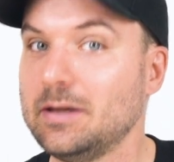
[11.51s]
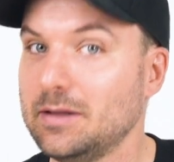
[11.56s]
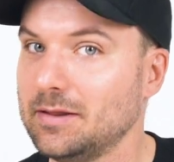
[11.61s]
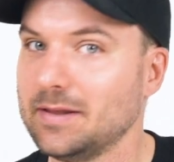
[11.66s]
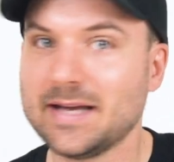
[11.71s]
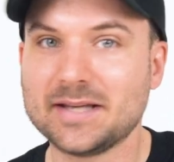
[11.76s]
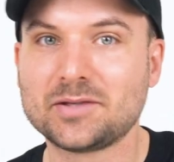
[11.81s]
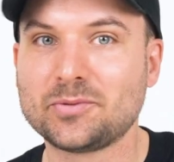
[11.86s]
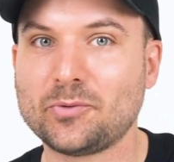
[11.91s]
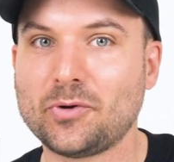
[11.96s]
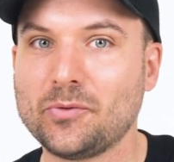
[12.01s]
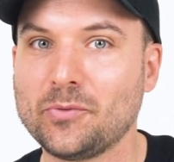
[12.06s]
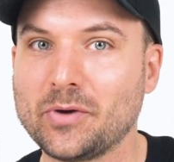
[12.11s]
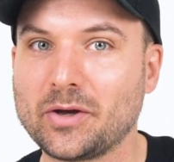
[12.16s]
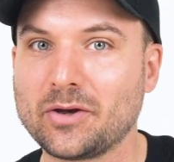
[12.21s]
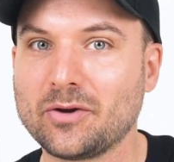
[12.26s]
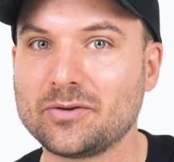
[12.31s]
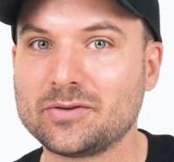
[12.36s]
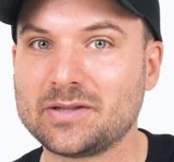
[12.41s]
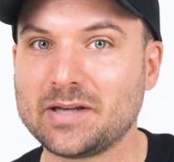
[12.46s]
That's what we're
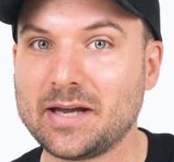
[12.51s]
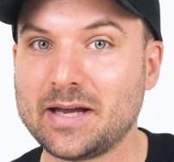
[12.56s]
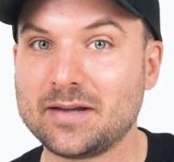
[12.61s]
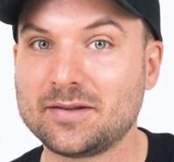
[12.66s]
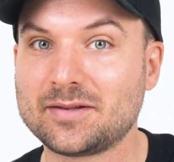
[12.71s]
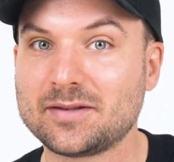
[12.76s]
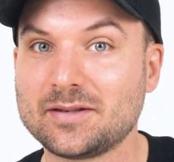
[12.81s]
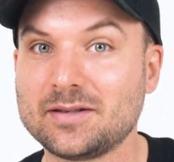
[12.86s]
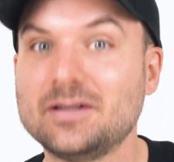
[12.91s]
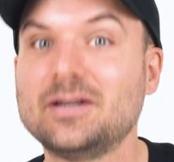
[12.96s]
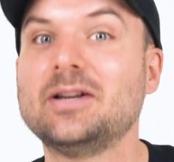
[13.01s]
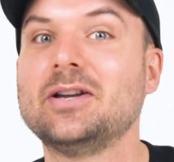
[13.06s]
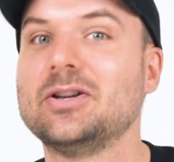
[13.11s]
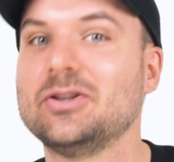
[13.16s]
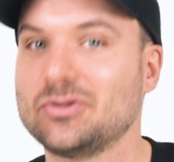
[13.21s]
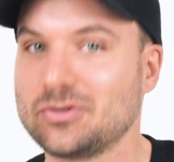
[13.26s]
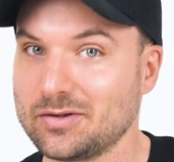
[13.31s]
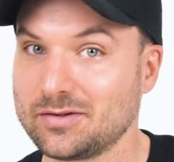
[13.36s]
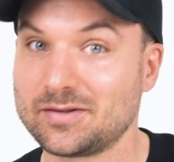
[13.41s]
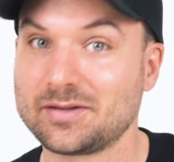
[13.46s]
going to answer
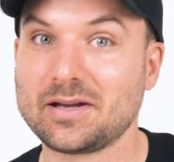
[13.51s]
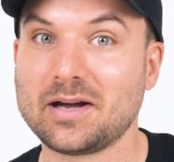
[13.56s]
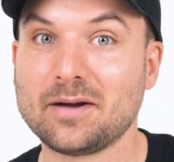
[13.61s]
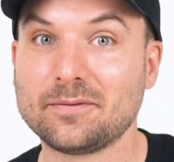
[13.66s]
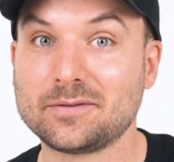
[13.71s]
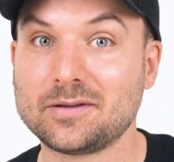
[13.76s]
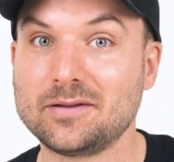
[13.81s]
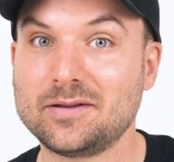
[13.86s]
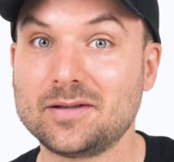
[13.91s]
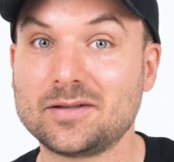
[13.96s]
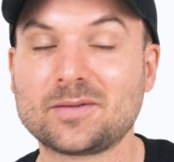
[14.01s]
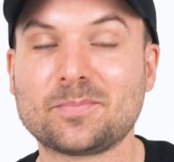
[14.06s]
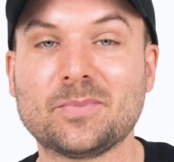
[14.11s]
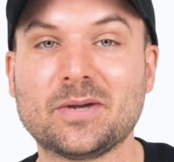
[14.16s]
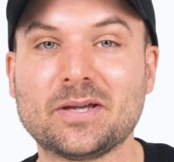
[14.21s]
just after this